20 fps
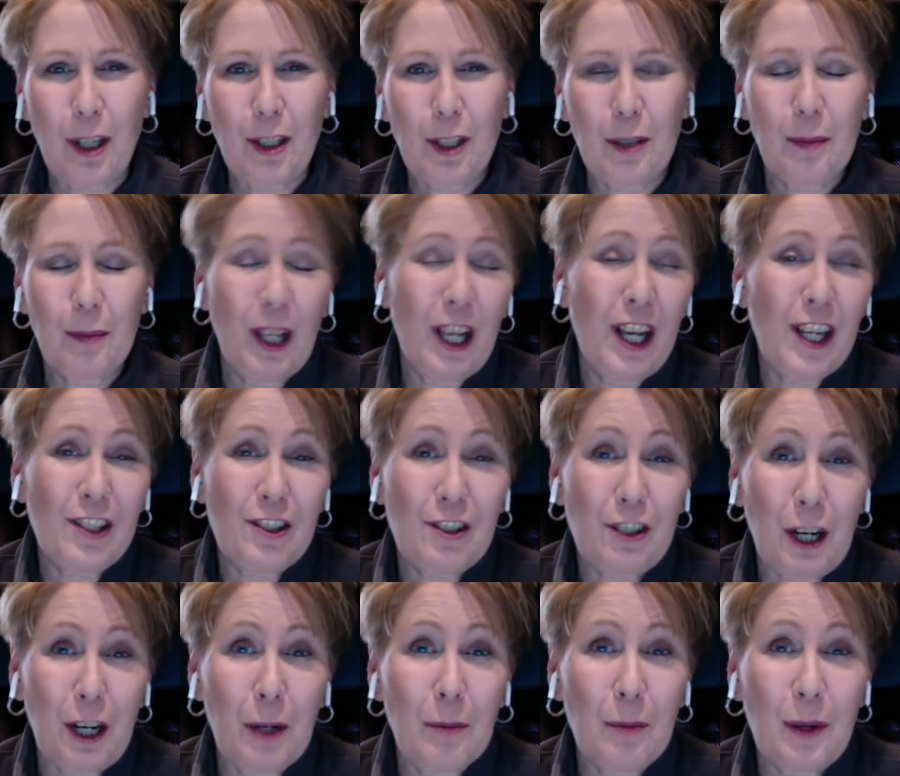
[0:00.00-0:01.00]
on your blog,
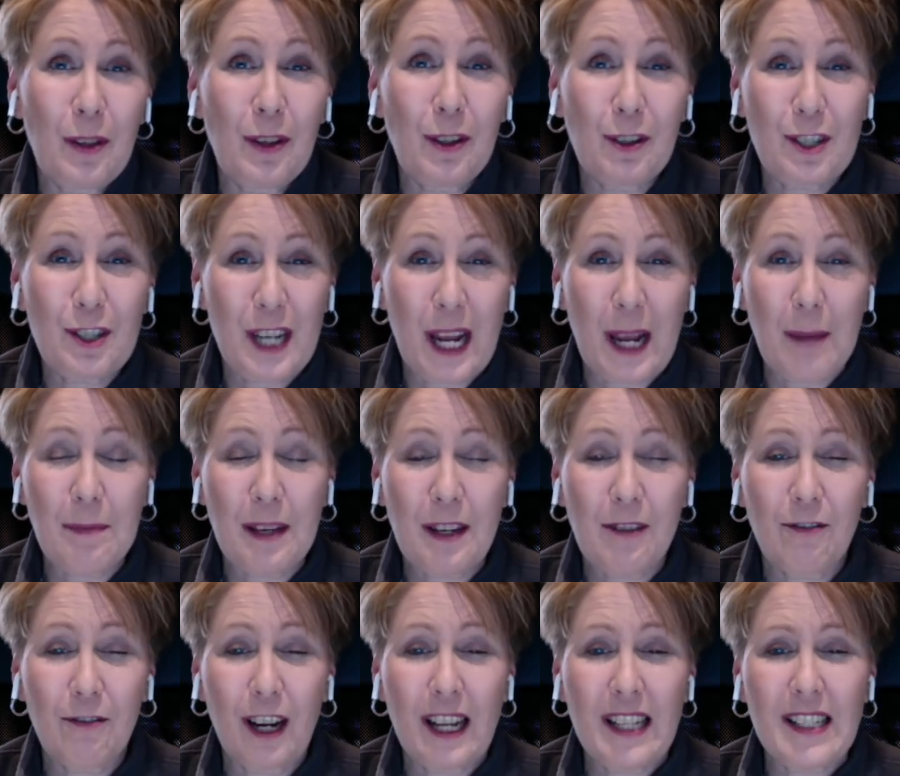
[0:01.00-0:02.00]
share them with your
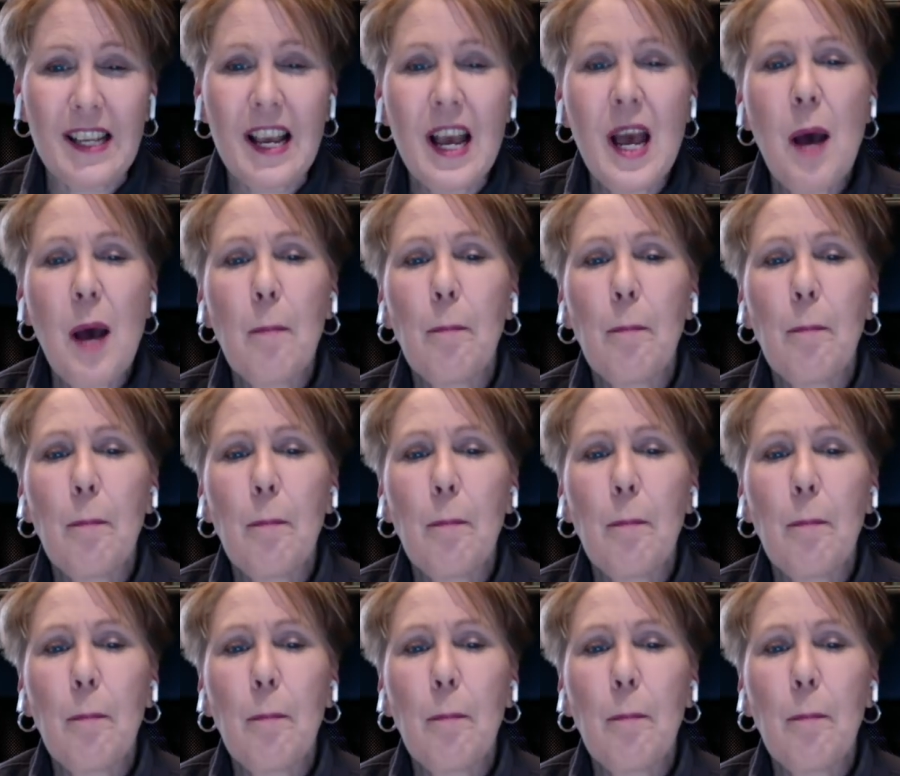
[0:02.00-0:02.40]
stamping friends.